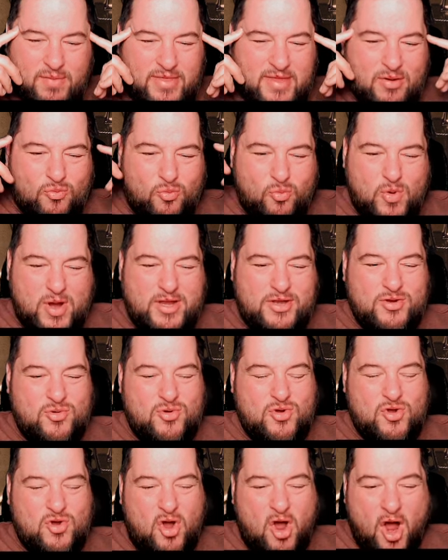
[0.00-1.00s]
wouldn't they
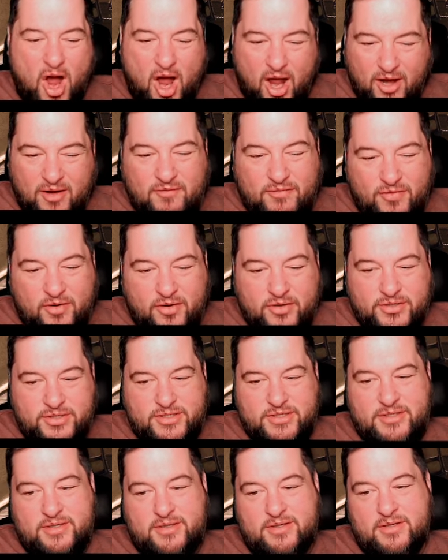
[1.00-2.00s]
redo Han
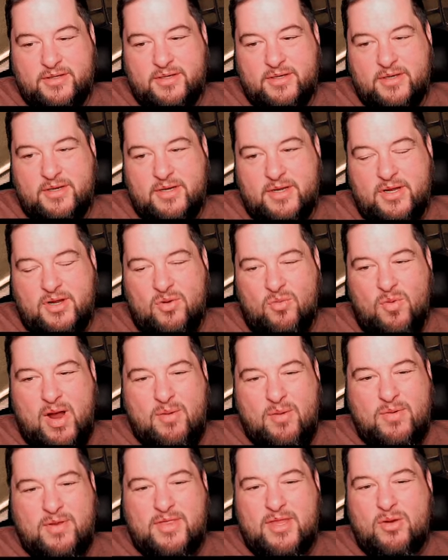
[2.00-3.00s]
first?
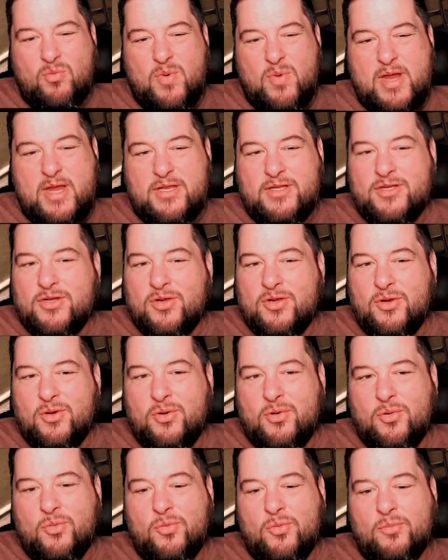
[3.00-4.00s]
Why wouldn't they
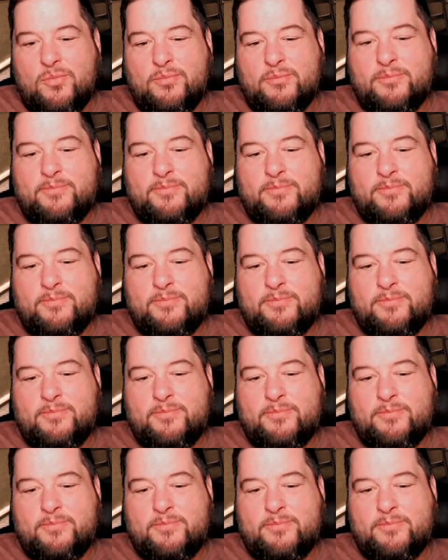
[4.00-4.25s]
redo,